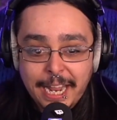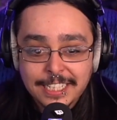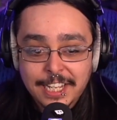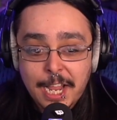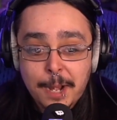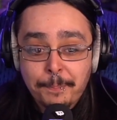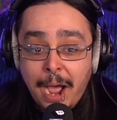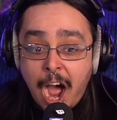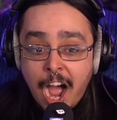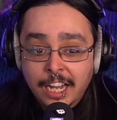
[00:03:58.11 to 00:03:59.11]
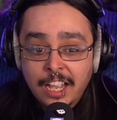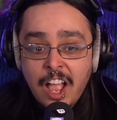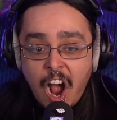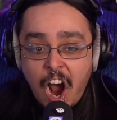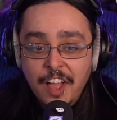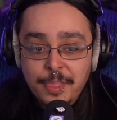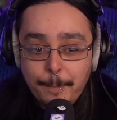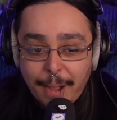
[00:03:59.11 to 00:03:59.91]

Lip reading: Penta, and Pac on the